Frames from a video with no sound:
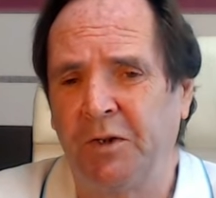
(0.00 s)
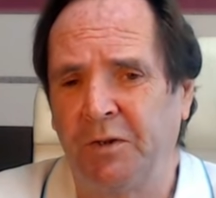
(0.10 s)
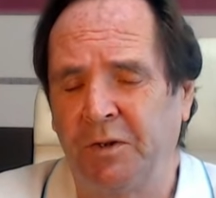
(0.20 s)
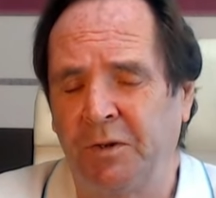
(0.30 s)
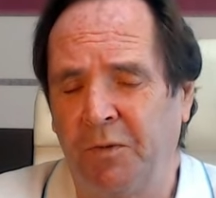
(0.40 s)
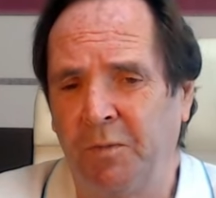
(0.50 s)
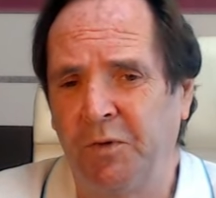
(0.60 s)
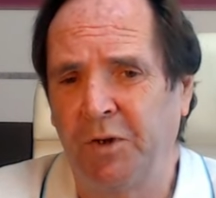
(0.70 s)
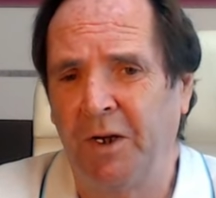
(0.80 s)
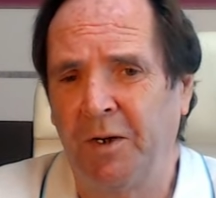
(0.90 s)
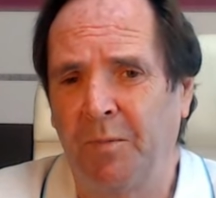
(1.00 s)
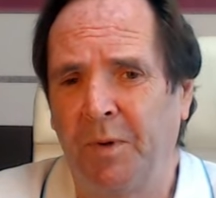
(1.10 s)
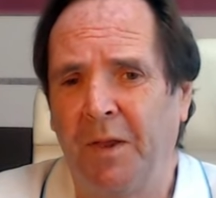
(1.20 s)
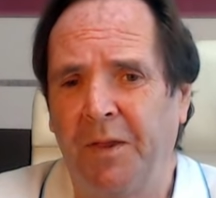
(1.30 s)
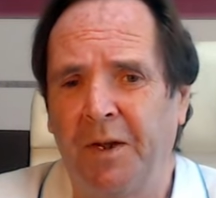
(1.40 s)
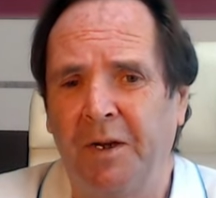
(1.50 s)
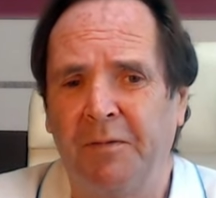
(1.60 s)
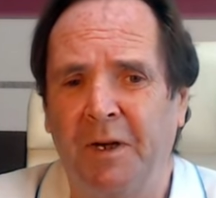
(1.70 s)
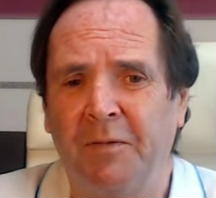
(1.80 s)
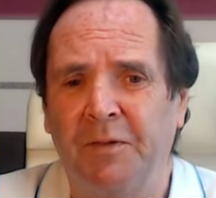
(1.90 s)
from China by
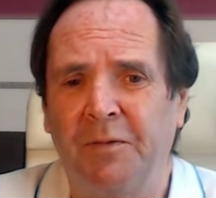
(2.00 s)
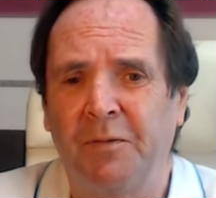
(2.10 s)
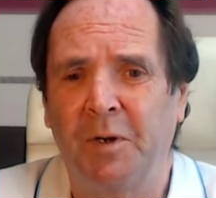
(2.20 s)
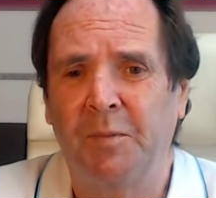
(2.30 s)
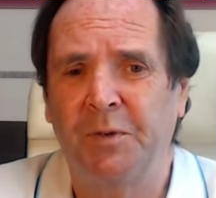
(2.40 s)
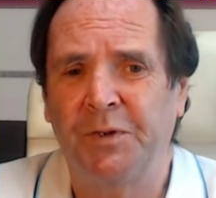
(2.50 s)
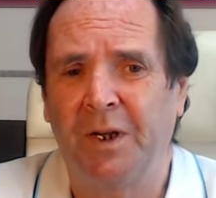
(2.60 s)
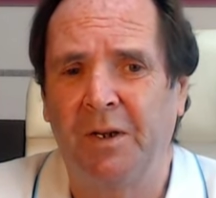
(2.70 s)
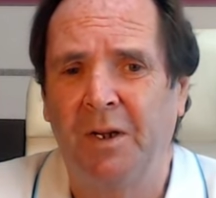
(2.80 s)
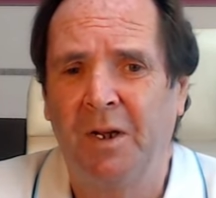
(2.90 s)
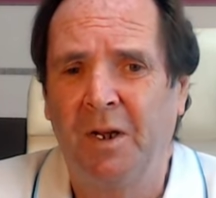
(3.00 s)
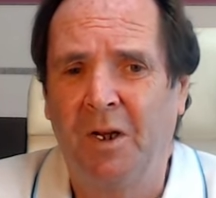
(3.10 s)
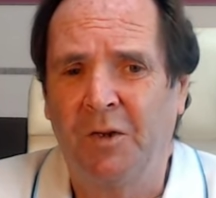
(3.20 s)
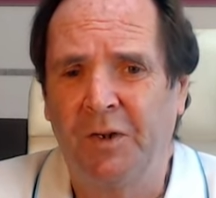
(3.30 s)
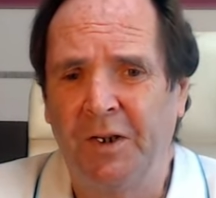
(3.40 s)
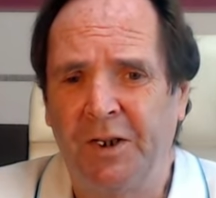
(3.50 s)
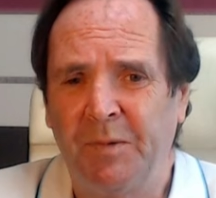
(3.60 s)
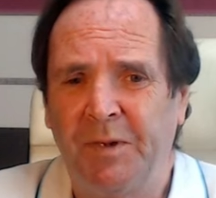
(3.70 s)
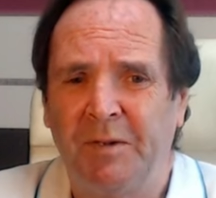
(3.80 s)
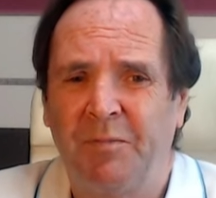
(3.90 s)
35 to 40%. So
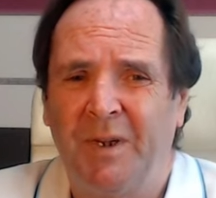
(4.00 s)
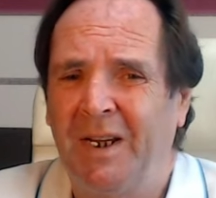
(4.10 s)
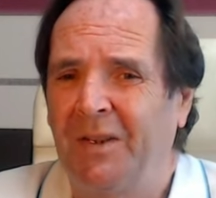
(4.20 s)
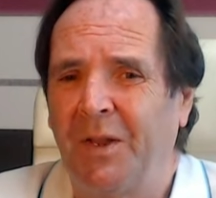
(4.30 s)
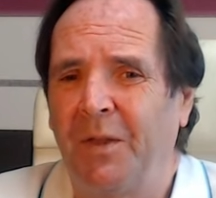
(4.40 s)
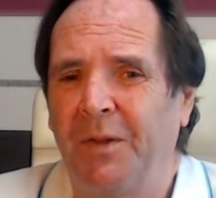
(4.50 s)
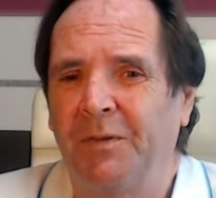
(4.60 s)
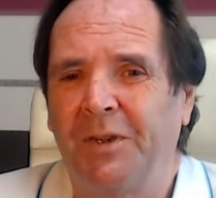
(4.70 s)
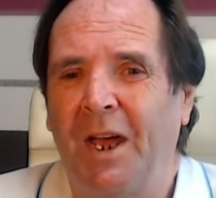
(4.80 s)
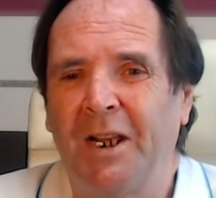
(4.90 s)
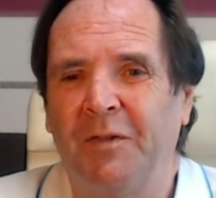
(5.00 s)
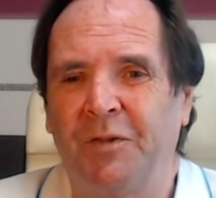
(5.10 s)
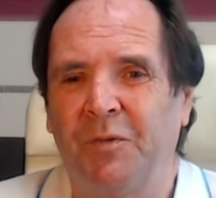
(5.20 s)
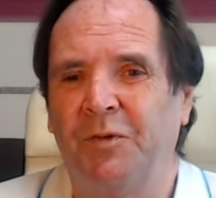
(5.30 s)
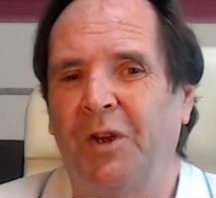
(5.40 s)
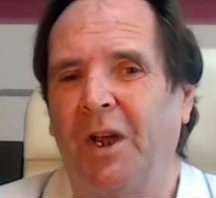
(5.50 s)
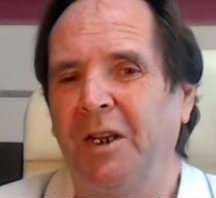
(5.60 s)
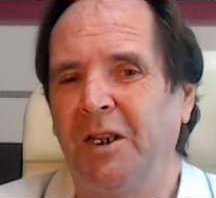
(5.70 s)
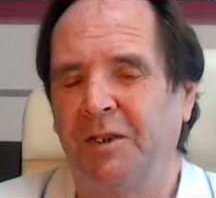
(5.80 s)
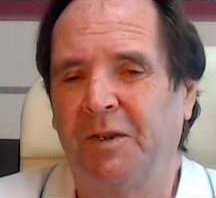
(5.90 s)
anticipate that the tariffs on
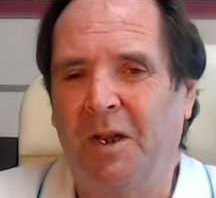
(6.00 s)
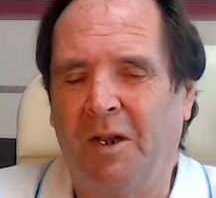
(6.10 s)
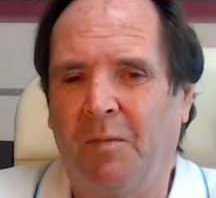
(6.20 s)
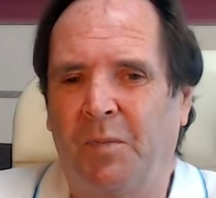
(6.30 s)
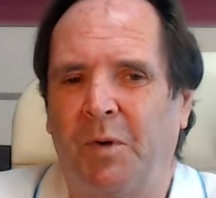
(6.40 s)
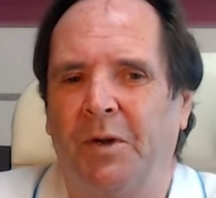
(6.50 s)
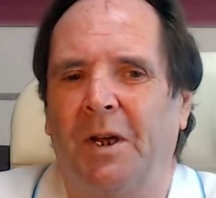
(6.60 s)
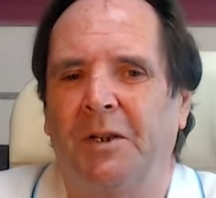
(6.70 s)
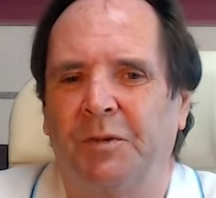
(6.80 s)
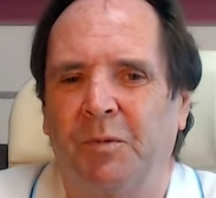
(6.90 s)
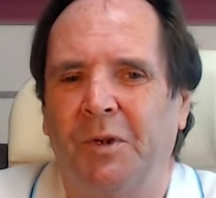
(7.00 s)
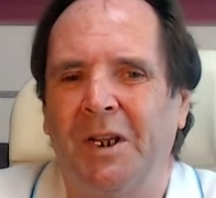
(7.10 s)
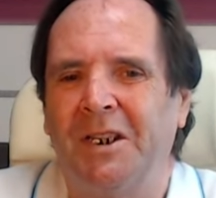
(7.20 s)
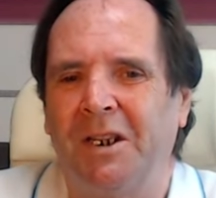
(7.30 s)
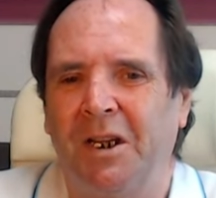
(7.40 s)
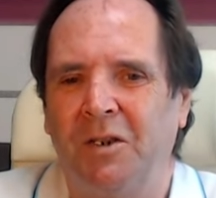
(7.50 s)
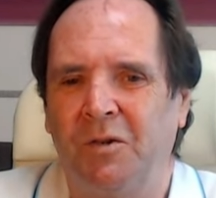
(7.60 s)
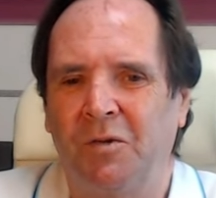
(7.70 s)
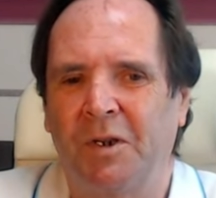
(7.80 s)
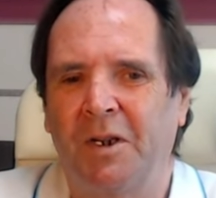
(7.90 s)
Chinese products will
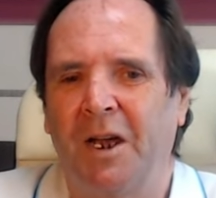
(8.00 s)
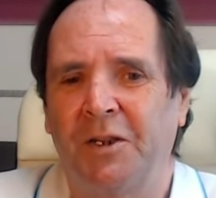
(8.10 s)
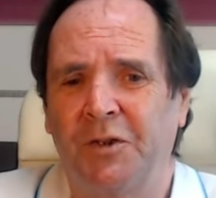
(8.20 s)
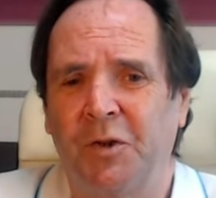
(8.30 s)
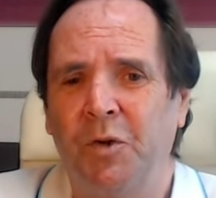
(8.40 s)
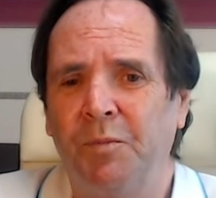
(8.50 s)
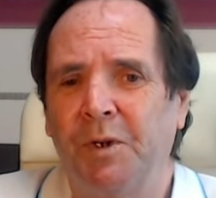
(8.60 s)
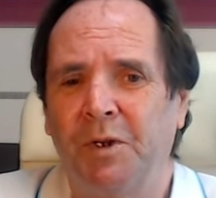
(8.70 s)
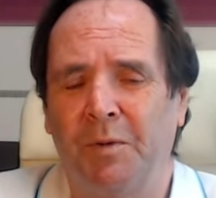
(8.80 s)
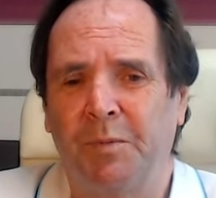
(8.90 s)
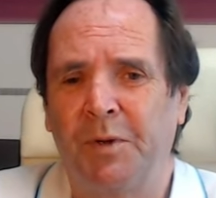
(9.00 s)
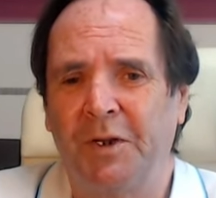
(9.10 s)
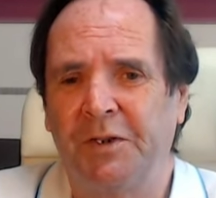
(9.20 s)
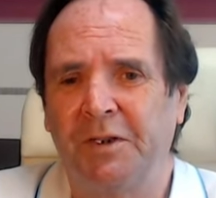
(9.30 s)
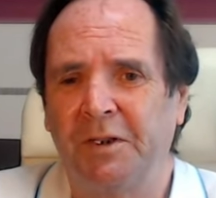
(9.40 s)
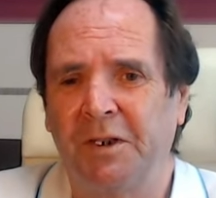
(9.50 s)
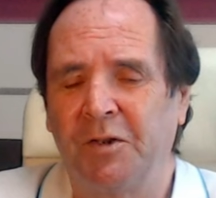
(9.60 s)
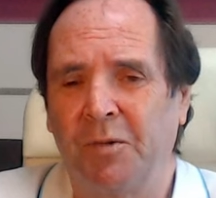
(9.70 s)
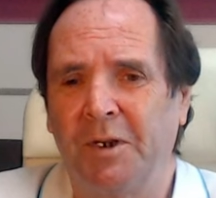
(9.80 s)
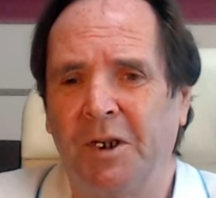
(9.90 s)
continue regardless of who becomes president in
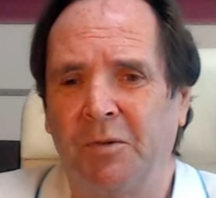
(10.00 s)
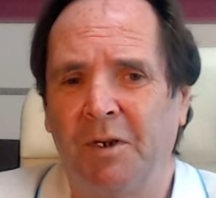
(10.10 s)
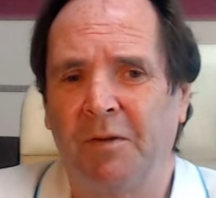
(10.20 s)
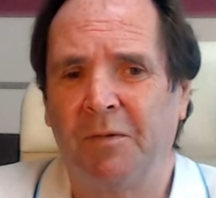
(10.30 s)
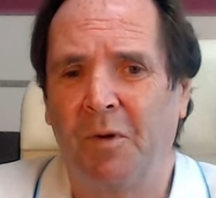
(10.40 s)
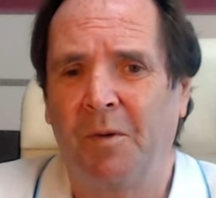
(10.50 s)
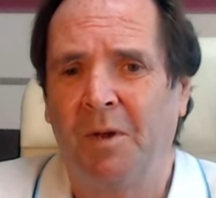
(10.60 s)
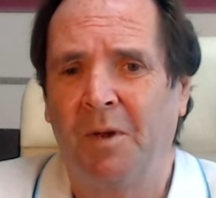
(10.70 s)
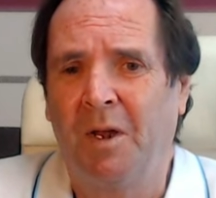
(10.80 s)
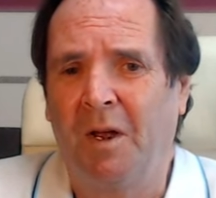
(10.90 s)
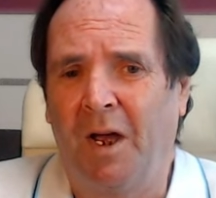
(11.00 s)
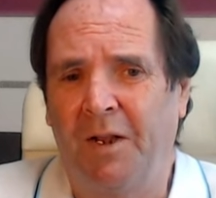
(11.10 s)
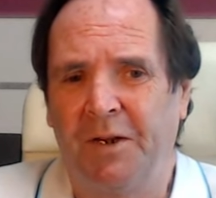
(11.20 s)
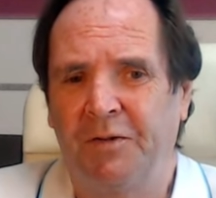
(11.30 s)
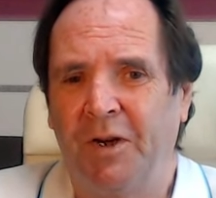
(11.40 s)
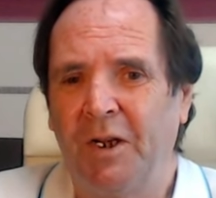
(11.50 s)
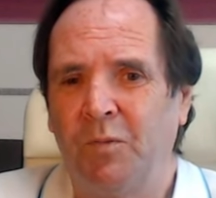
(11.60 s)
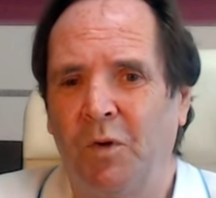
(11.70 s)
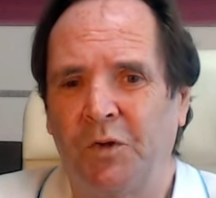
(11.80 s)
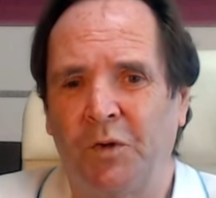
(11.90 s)
2024, and the trade
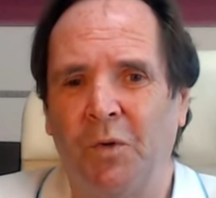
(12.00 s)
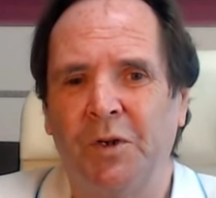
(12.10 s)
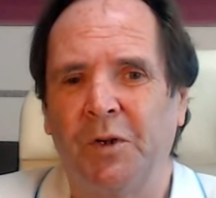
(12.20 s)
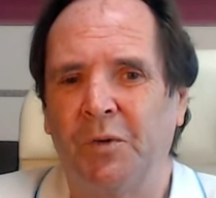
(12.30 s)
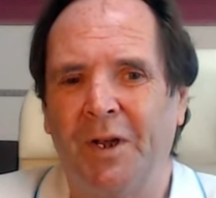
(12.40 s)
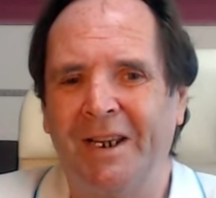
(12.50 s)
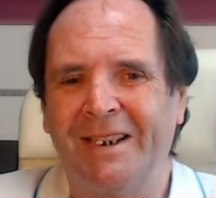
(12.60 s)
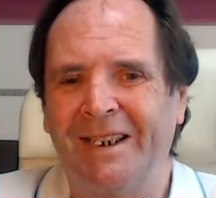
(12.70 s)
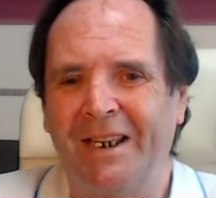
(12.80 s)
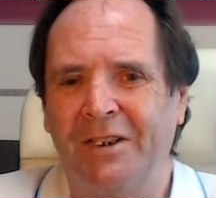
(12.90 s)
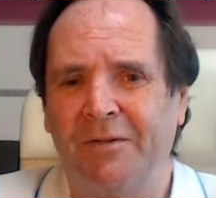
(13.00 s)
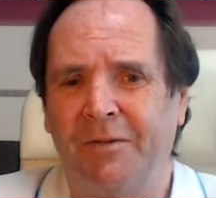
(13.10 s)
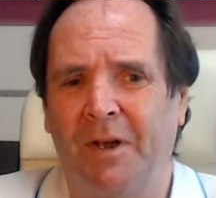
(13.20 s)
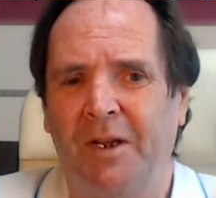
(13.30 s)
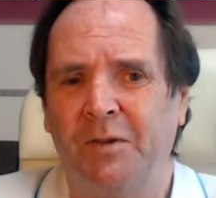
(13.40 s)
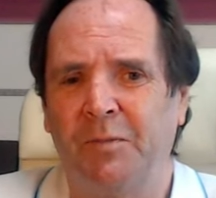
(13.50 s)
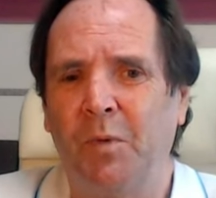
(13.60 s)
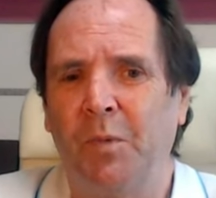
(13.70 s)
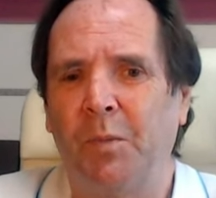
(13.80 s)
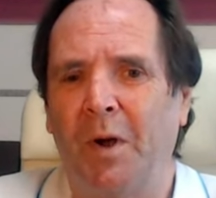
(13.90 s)
war is only going to intensify as
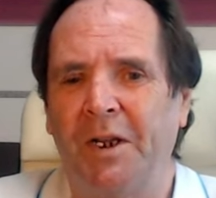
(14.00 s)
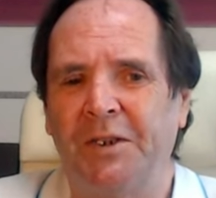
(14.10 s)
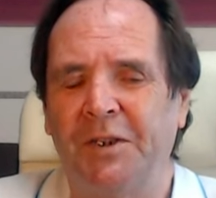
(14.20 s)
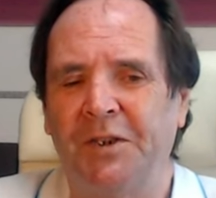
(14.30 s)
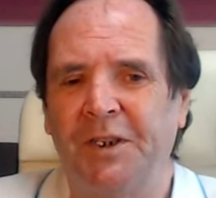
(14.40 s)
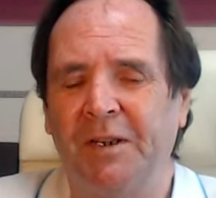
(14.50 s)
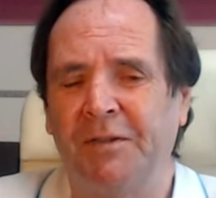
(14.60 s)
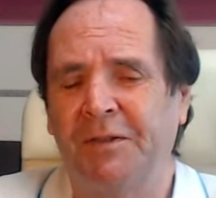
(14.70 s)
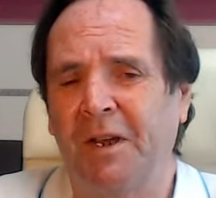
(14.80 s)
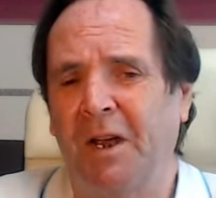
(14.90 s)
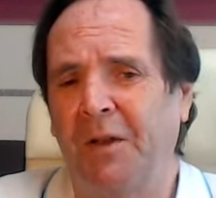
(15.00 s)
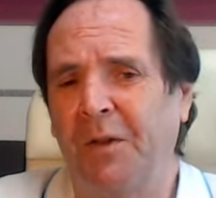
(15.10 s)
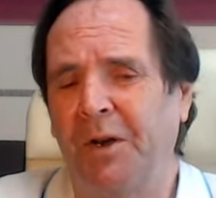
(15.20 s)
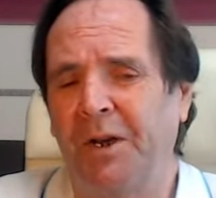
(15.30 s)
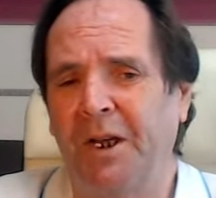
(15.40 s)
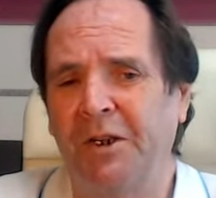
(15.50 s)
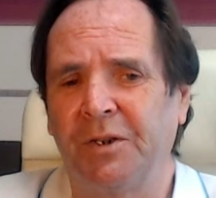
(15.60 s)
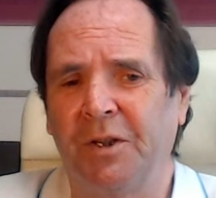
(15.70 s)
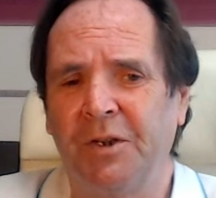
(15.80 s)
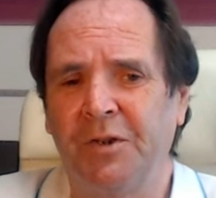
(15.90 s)
both parties to safeguard their
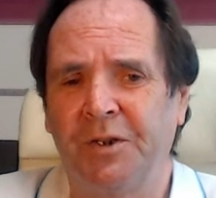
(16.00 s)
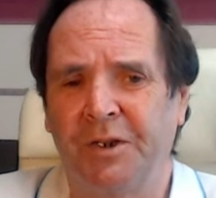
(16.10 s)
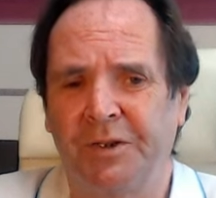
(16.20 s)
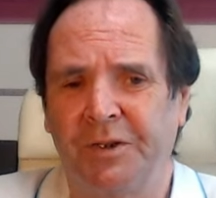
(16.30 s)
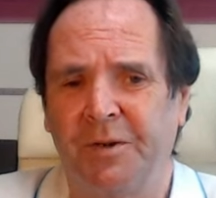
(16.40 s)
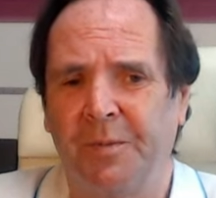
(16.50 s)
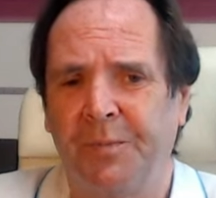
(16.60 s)
national interests.